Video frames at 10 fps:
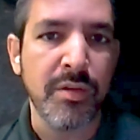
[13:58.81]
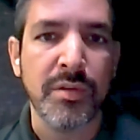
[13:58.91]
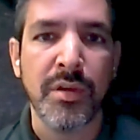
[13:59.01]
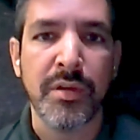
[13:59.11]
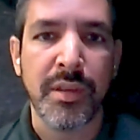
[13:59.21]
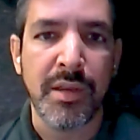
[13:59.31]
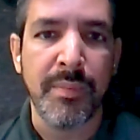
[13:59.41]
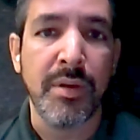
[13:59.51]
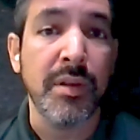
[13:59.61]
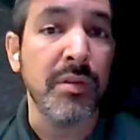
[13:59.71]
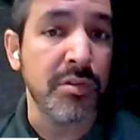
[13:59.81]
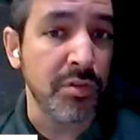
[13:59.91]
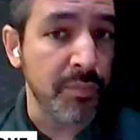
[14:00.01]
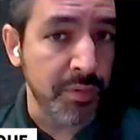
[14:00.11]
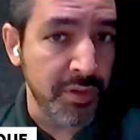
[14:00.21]
you're talking about
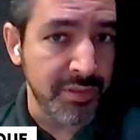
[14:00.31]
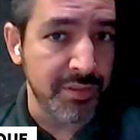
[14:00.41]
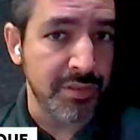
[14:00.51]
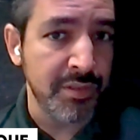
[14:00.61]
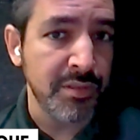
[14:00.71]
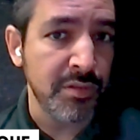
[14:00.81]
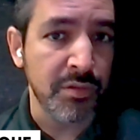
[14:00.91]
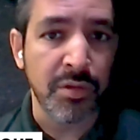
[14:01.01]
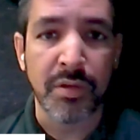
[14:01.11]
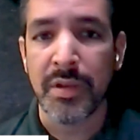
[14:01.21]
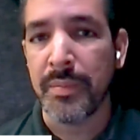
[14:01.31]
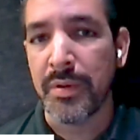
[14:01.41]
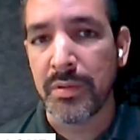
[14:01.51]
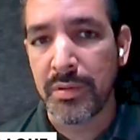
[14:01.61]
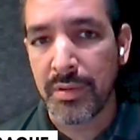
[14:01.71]
industrial processes, you're talking
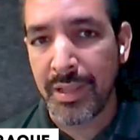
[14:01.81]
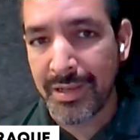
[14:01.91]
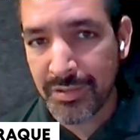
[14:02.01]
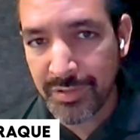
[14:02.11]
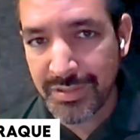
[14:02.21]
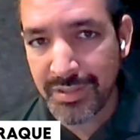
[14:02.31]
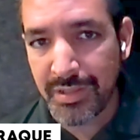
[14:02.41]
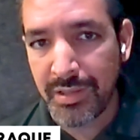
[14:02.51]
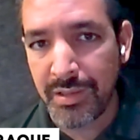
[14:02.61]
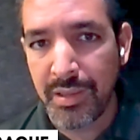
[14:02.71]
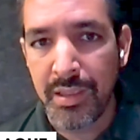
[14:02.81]
about electricity,